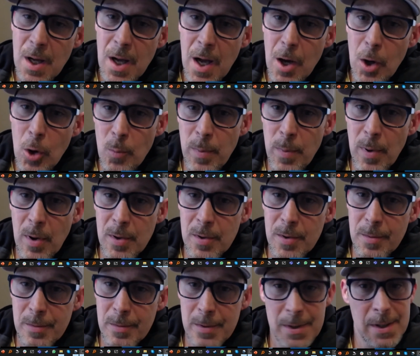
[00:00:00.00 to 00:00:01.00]
Hope part
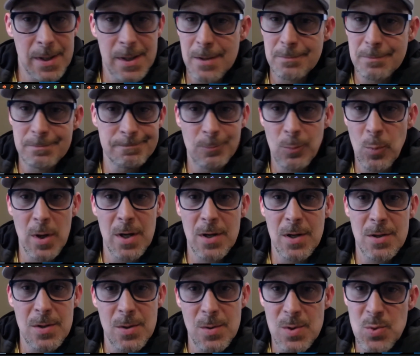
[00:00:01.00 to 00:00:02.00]
3 and 1 and
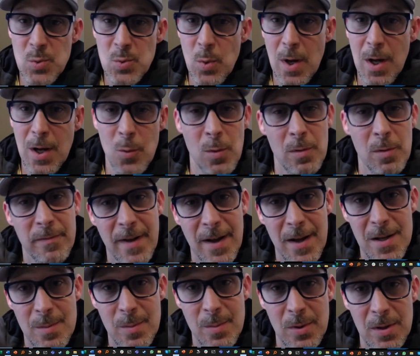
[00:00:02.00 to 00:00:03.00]
2 as well were
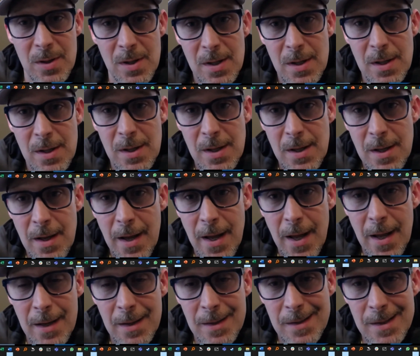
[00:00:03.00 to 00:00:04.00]
valuable.
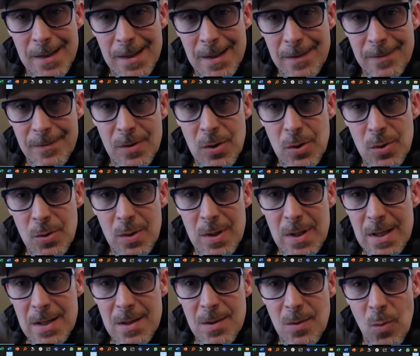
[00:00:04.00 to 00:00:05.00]
And if you
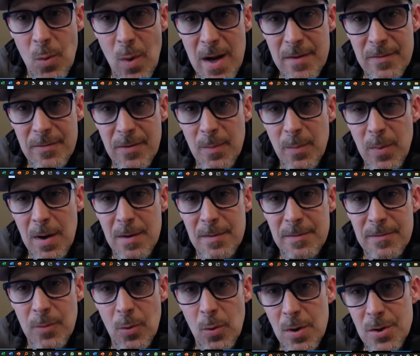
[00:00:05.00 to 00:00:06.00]
need to wait for part
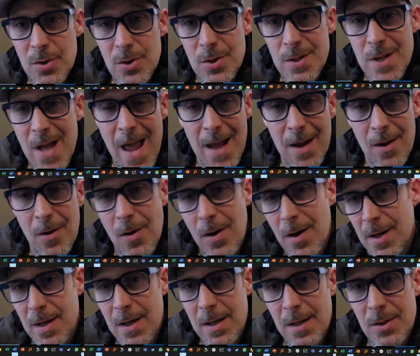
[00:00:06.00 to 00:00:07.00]
4, just hang on
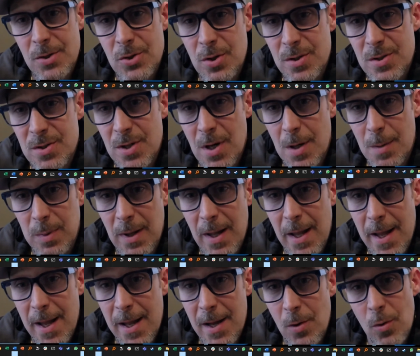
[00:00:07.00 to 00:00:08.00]
and it should start
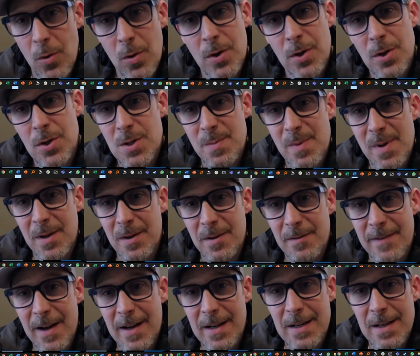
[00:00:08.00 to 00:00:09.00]
playing, or you should be able to
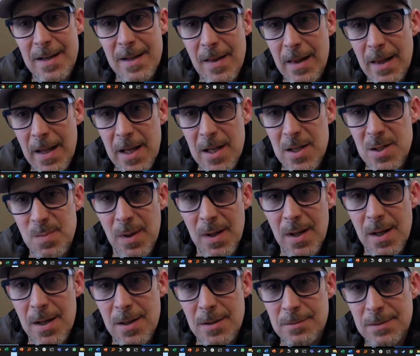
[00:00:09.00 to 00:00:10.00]
find it in the links
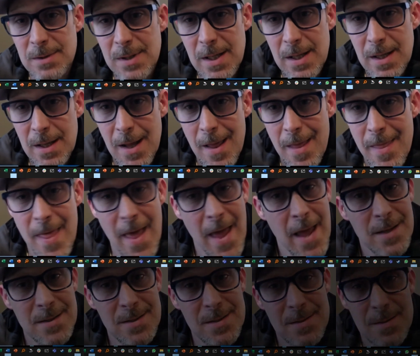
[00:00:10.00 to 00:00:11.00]
below.
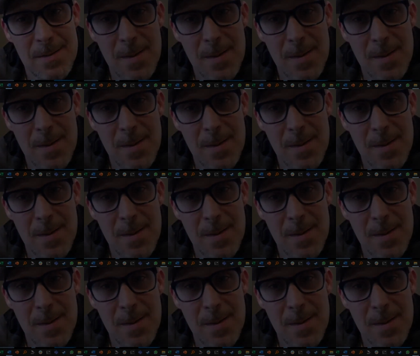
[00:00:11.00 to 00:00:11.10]
Thanks.